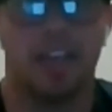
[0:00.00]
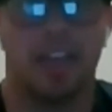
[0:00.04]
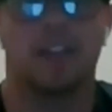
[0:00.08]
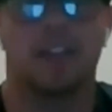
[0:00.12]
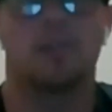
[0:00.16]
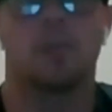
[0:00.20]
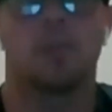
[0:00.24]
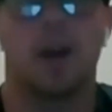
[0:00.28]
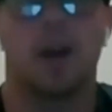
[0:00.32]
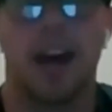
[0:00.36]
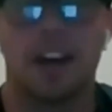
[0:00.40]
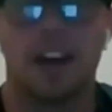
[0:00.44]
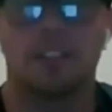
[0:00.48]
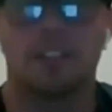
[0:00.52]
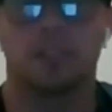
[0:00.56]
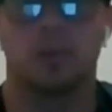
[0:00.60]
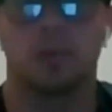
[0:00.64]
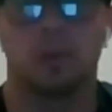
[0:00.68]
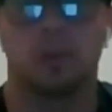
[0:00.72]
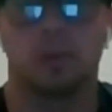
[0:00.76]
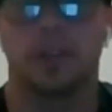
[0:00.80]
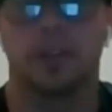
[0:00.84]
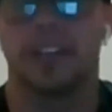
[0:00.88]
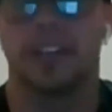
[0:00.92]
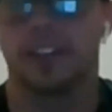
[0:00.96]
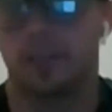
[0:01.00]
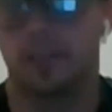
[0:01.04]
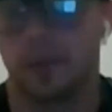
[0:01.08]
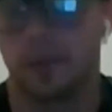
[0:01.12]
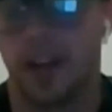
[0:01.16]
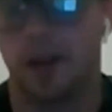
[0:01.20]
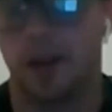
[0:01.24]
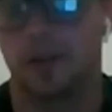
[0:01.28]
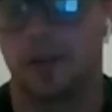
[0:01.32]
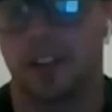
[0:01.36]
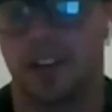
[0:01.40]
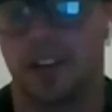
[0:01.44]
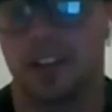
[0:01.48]
rivalry
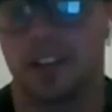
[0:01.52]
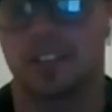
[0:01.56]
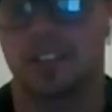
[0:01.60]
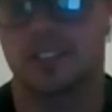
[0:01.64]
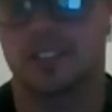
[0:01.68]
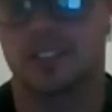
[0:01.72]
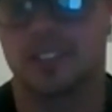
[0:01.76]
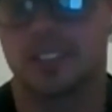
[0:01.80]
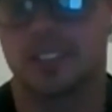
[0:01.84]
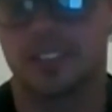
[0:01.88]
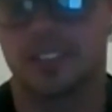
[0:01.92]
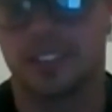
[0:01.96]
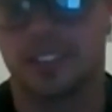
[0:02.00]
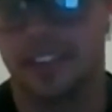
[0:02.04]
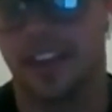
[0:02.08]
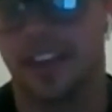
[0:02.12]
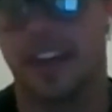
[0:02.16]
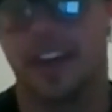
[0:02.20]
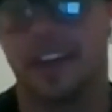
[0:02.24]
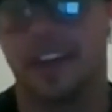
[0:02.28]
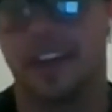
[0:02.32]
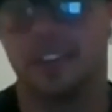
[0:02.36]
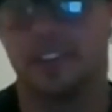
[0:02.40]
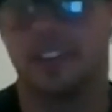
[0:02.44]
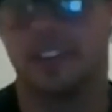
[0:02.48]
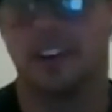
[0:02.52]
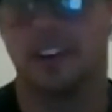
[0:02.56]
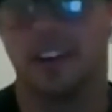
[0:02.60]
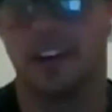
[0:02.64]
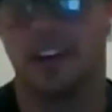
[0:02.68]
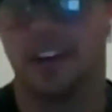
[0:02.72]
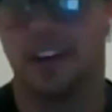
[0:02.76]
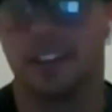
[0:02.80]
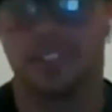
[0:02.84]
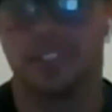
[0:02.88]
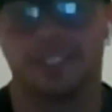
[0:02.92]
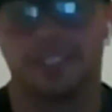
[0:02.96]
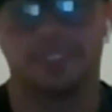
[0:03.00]
around us
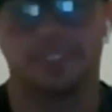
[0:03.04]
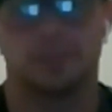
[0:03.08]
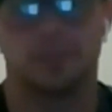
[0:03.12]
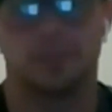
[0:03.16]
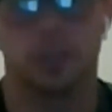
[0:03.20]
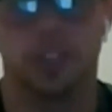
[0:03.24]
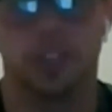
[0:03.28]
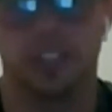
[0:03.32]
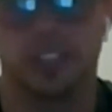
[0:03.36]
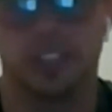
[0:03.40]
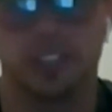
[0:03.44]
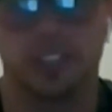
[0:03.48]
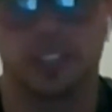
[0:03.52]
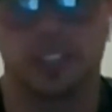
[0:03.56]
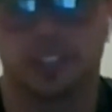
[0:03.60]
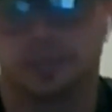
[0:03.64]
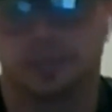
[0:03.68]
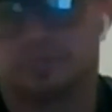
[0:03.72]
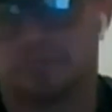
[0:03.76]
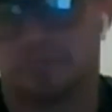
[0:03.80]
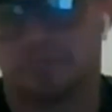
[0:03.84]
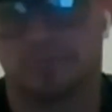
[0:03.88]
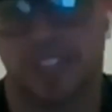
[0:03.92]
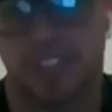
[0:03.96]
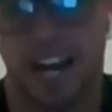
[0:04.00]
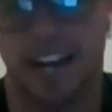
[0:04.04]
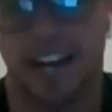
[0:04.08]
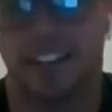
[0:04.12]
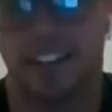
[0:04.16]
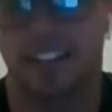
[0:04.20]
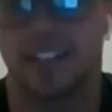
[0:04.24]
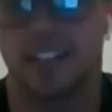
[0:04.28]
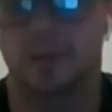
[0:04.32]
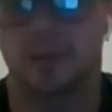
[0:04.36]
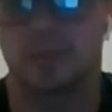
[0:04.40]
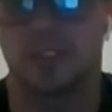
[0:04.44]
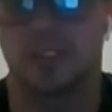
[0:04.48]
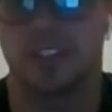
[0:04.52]
that really just kind of
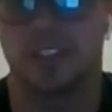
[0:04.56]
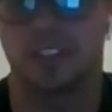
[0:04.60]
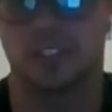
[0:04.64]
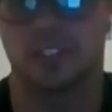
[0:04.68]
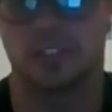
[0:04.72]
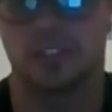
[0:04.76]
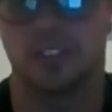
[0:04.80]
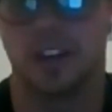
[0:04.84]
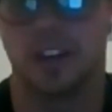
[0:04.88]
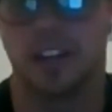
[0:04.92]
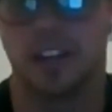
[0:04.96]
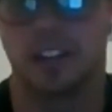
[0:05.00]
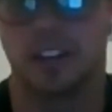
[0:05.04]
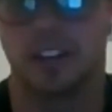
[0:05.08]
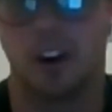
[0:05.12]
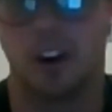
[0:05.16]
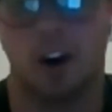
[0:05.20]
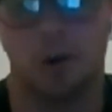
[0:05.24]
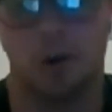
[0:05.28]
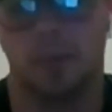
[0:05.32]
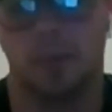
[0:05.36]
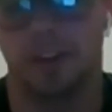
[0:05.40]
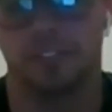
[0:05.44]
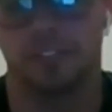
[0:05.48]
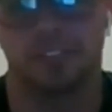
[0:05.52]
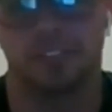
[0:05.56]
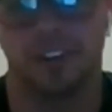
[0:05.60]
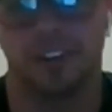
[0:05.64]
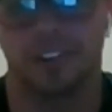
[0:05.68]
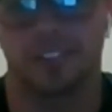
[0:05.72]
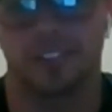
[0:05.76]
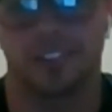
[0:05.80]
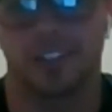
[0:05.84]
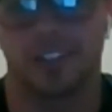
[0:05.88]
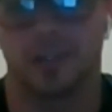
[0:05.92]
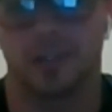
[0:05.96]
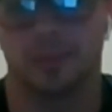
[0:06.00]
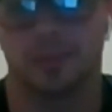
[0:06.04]
keeps things fun. All my friends
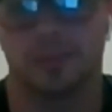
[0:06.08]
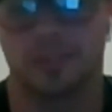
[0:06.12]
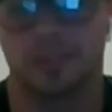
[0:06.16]
are Cubs